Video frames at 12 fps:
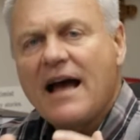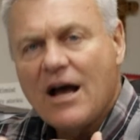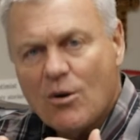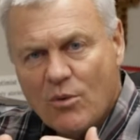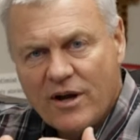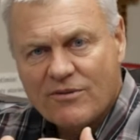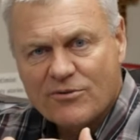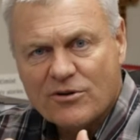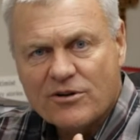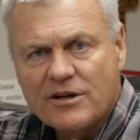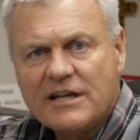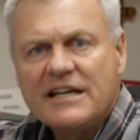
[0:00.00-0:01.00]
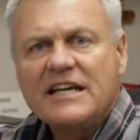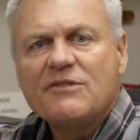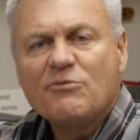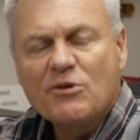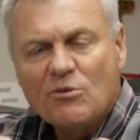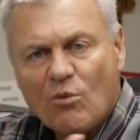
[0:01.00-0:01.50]
However,
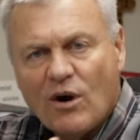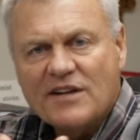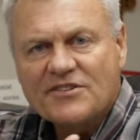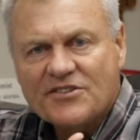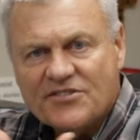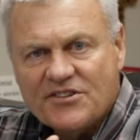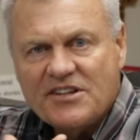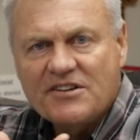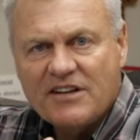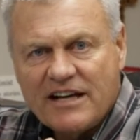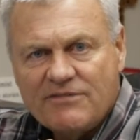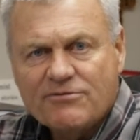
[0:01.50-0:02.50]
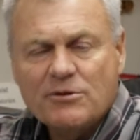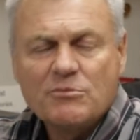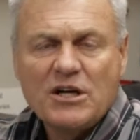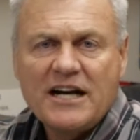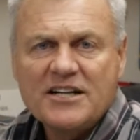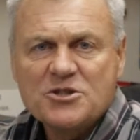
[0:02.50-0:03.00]
if we want to see life from
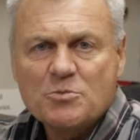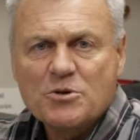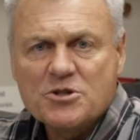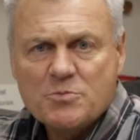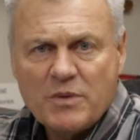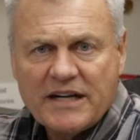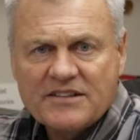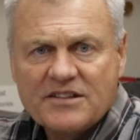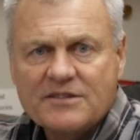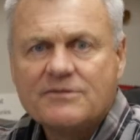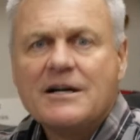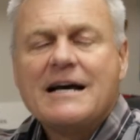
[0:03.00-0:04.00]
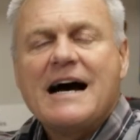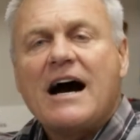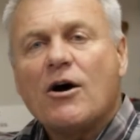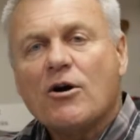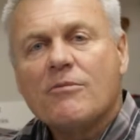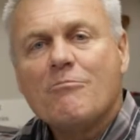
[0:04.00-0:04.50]
God's perspective,
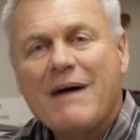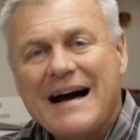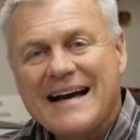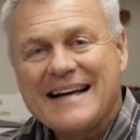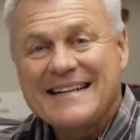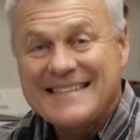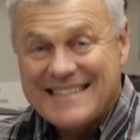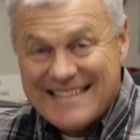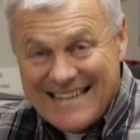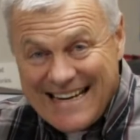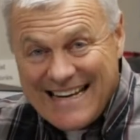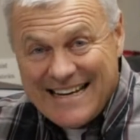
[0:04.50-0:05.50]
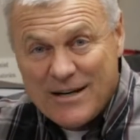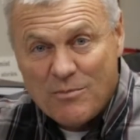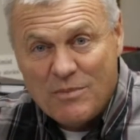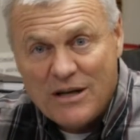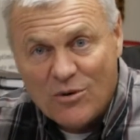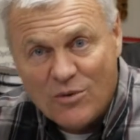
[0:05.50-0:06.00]
our minds need to
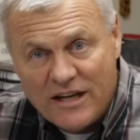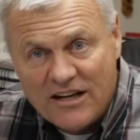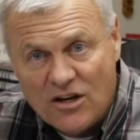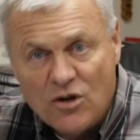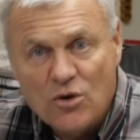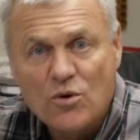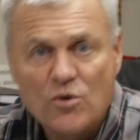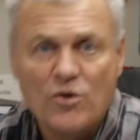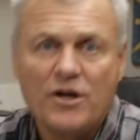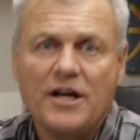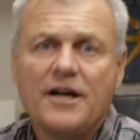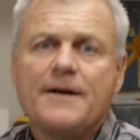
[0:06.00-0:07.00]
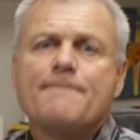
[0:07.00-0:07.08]
be renewed.